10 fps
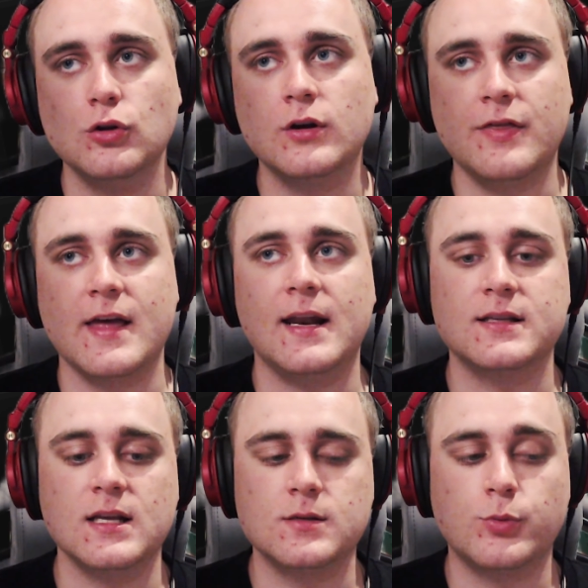look at that,
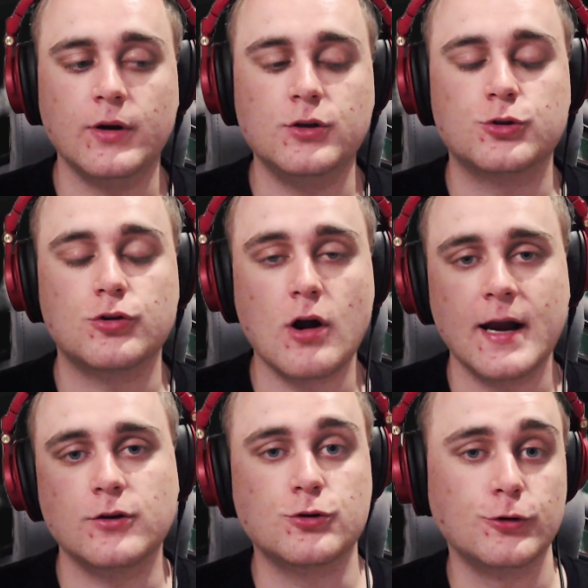it's pretty
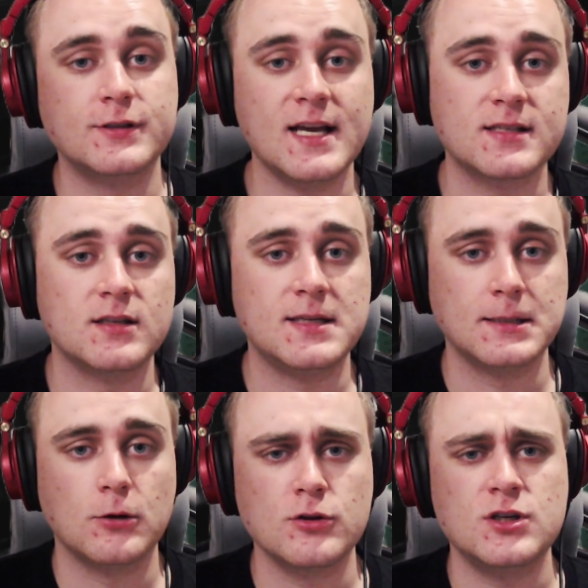tried and true tested
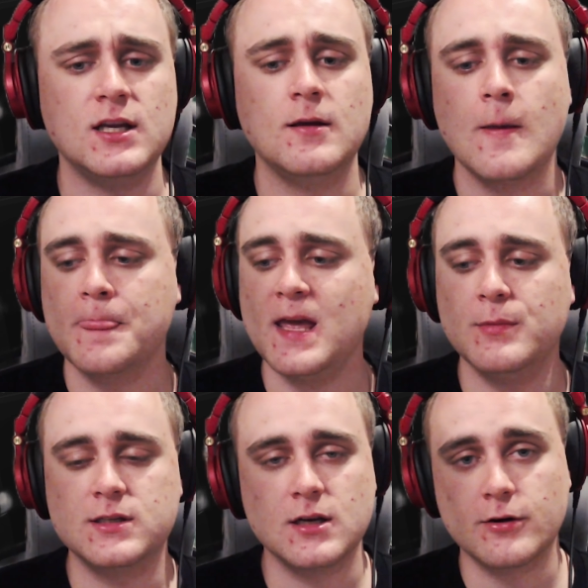technology. Their
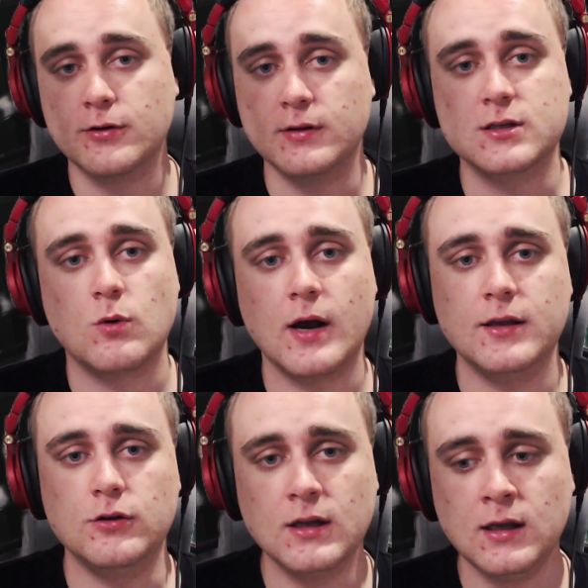material is
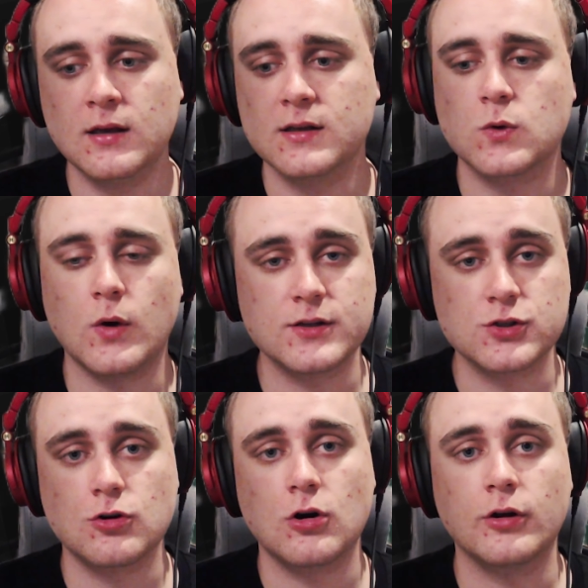quite unique. It's quite
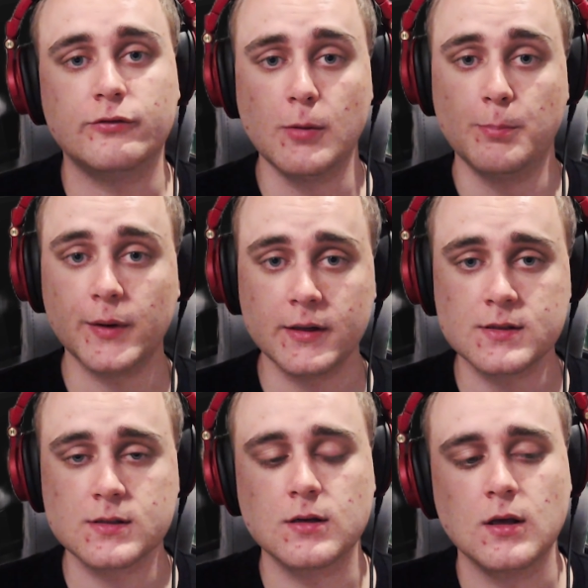strong and
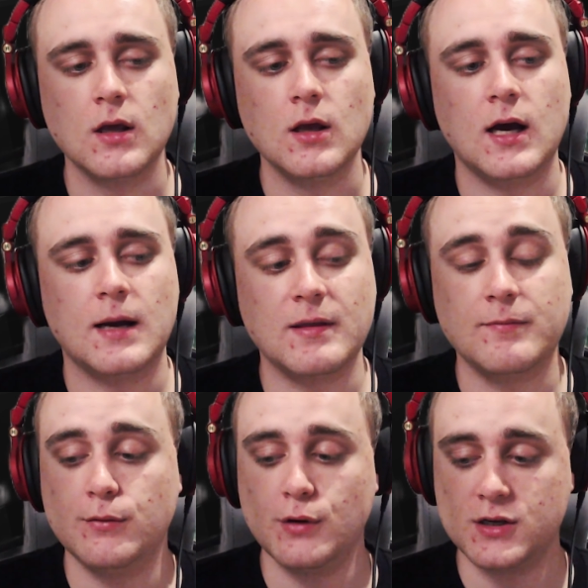robust.
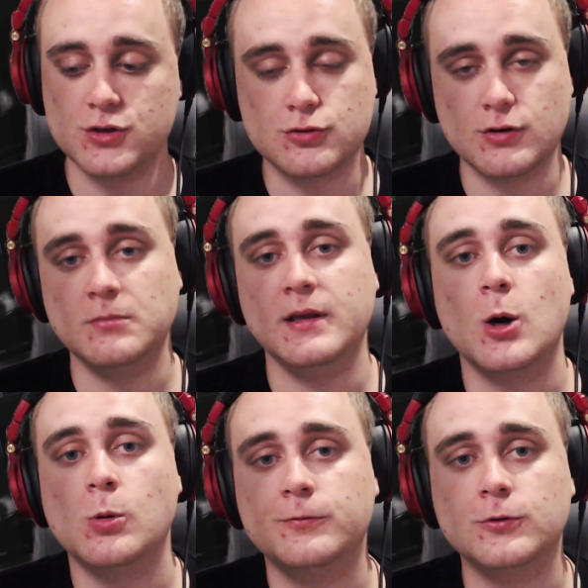They've been extremely
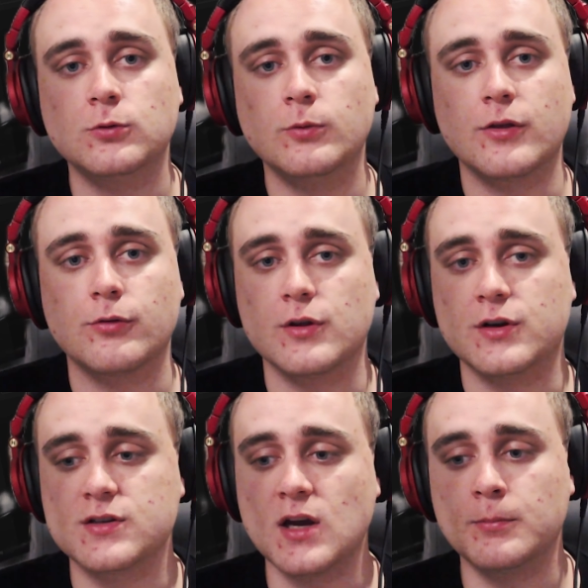helpful through the
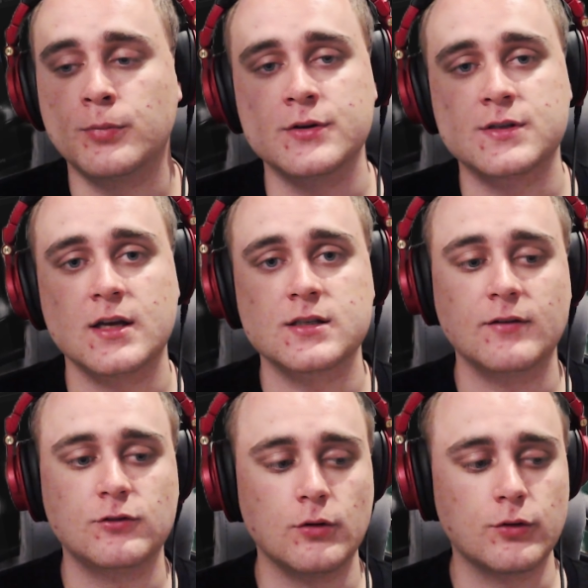design process.
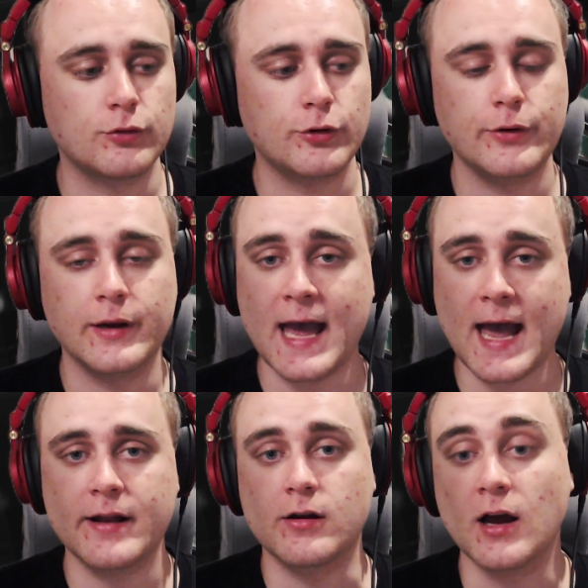I've gone through in
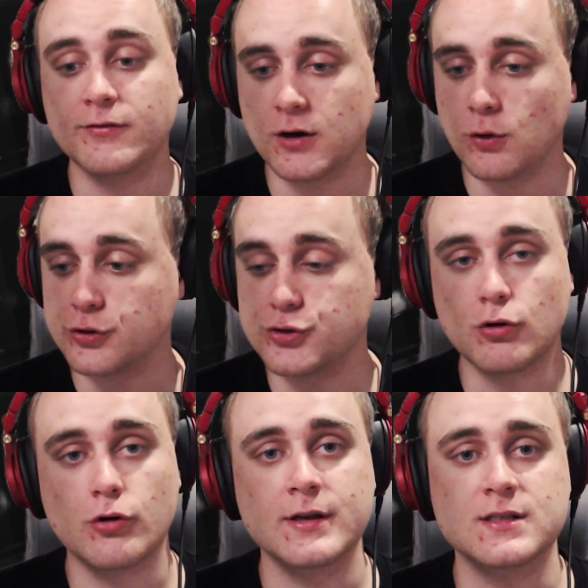CAD and I've done all the
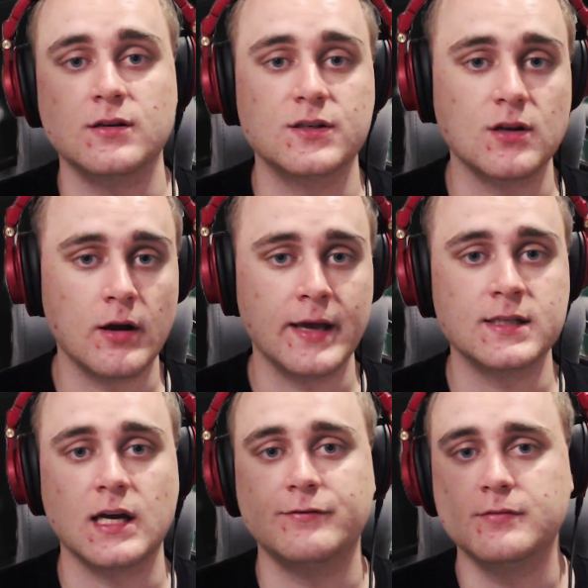drawings and
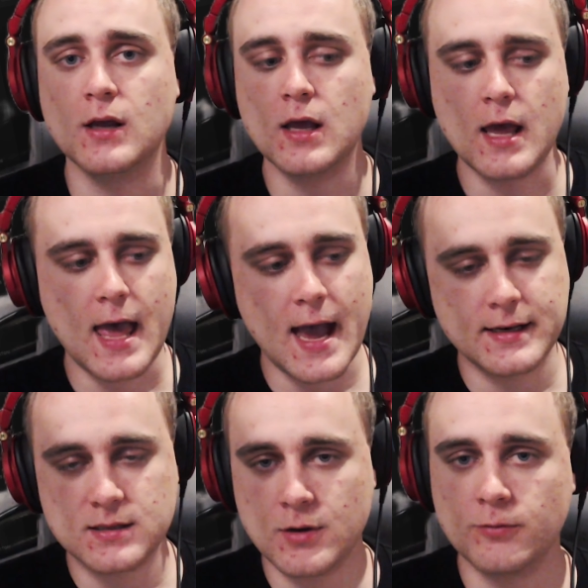designs. I've
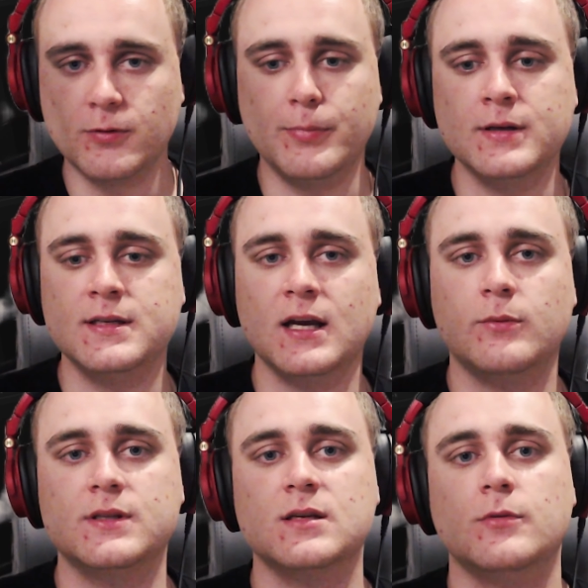had some help from Brintech
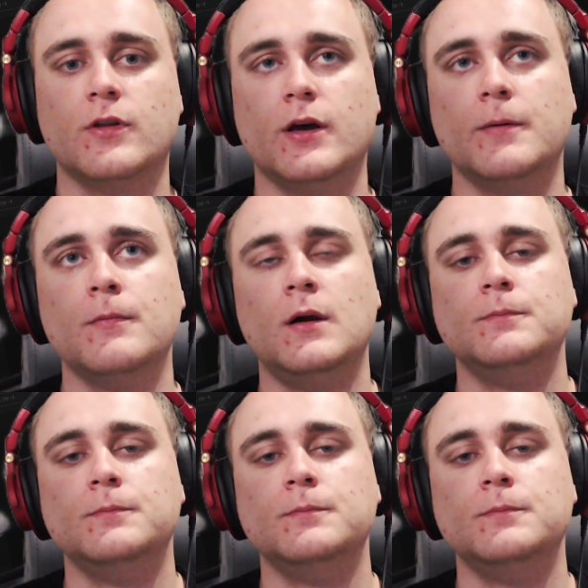with some of the